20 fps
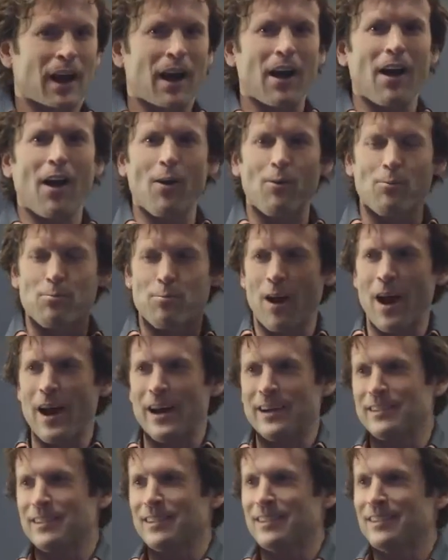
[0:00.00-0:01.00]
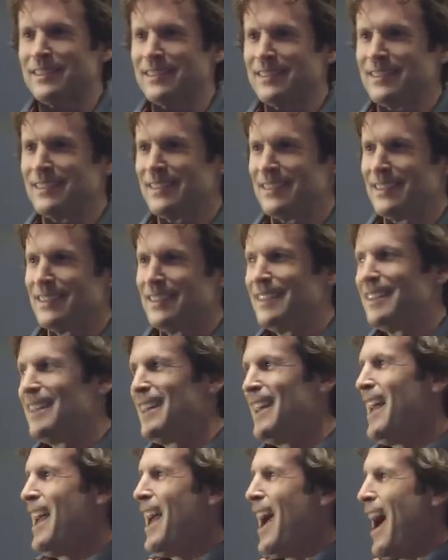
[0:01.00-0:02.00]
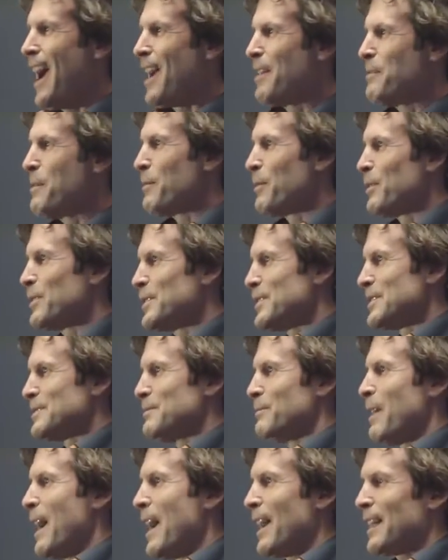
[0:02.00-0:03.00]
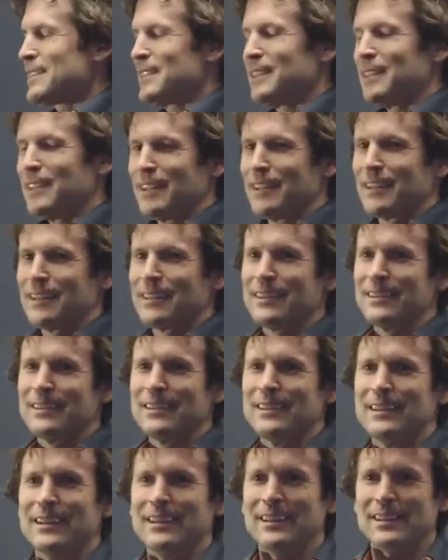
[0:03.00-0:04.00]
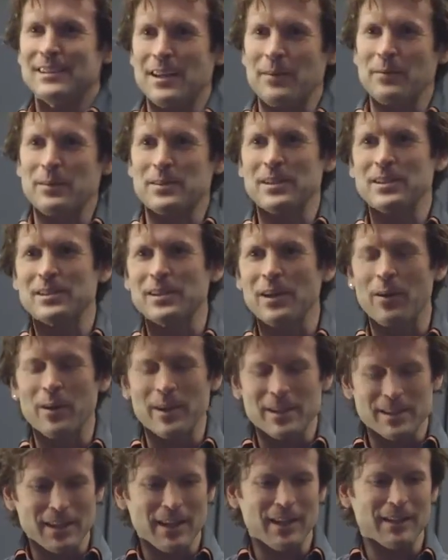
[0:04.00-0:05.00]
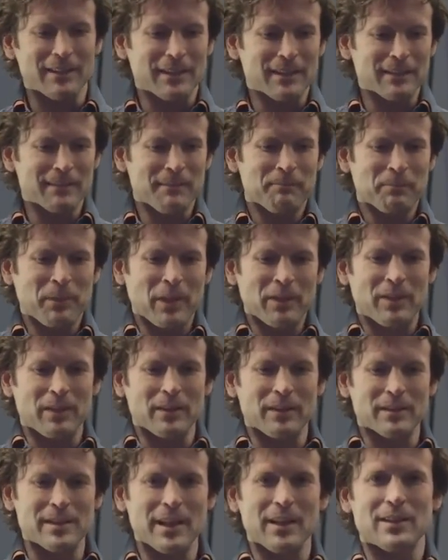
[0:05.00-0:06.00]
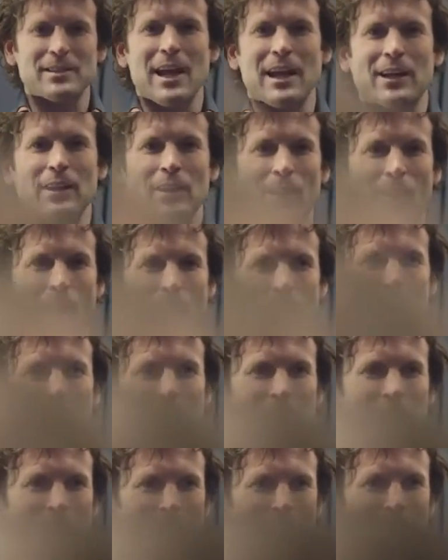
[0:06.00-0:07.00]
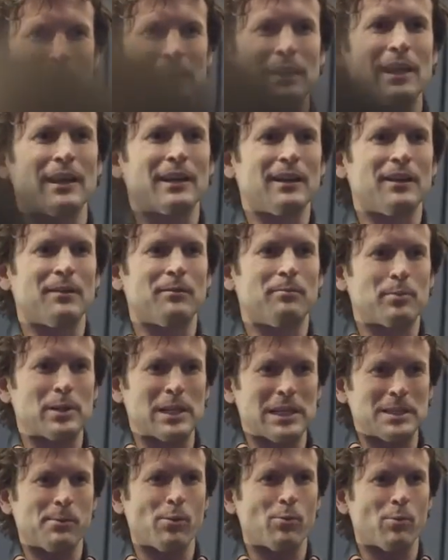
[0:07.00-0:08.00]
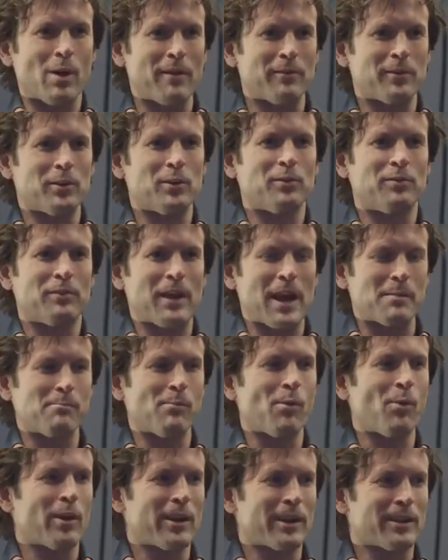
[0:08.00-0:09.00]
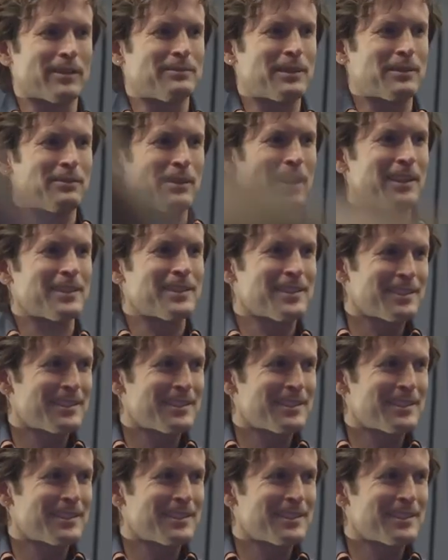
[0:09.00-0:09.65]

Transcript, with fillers: All right. I remember Max in the San Francisco, he said that the Sales Hacker Conference was a bit like a predictable revenue fanboy event.